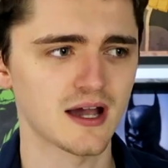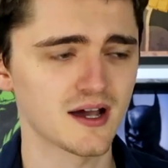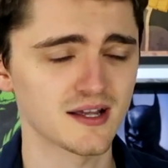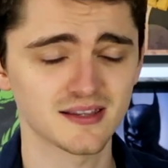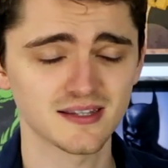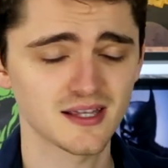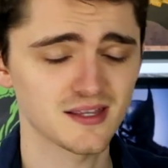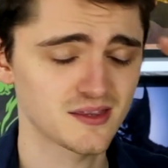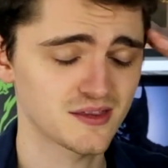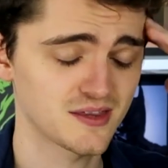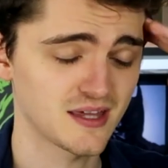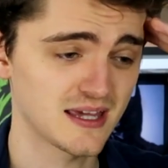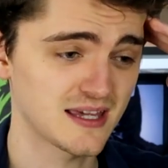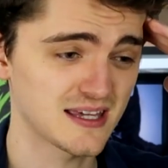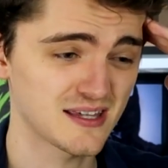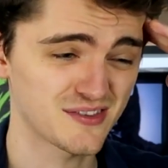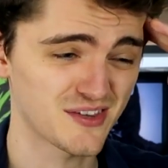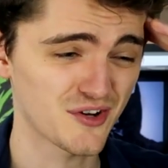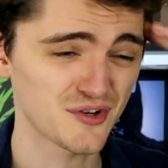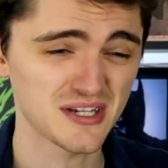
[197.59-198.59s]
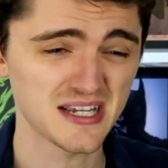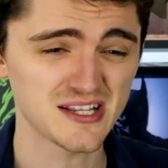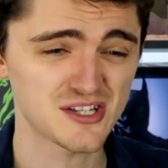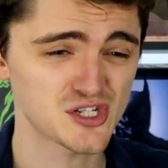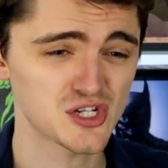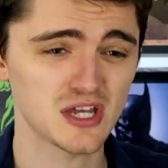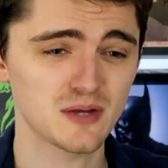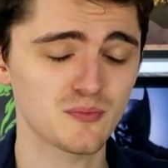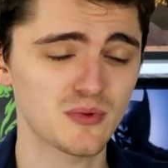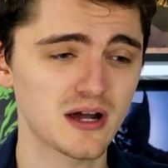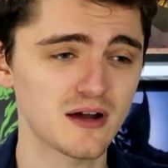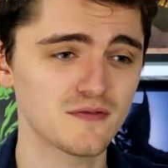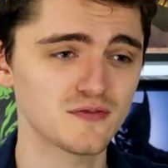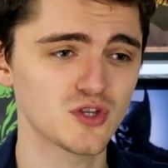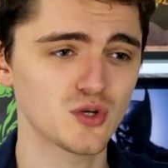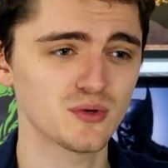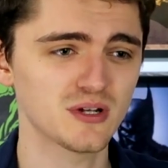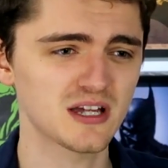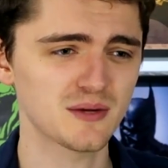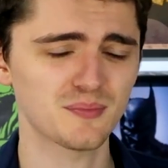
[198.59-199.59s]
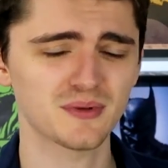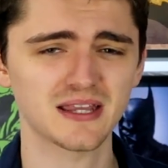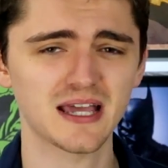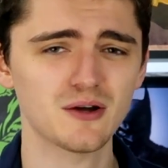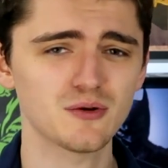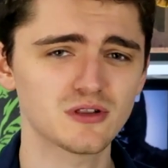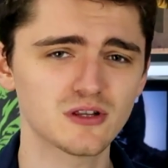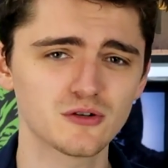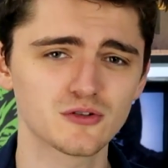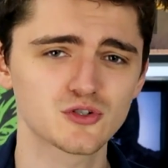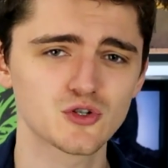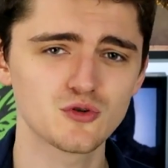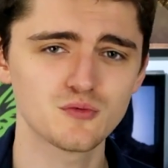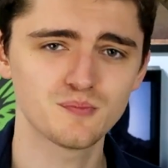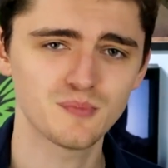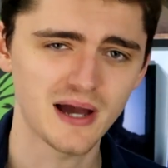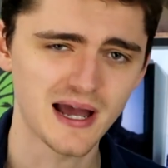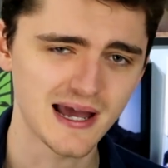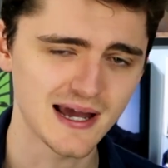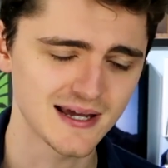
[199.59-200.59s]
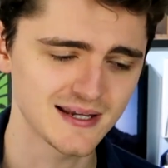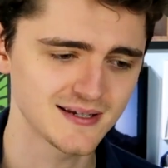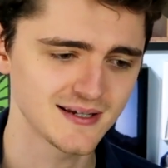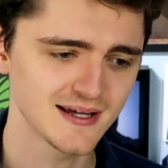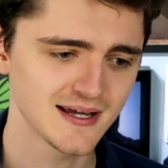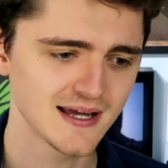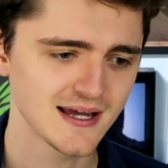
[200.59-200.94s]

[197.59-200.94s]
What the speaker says: I did think, is there any cheap way of doing it? But that would look too bad.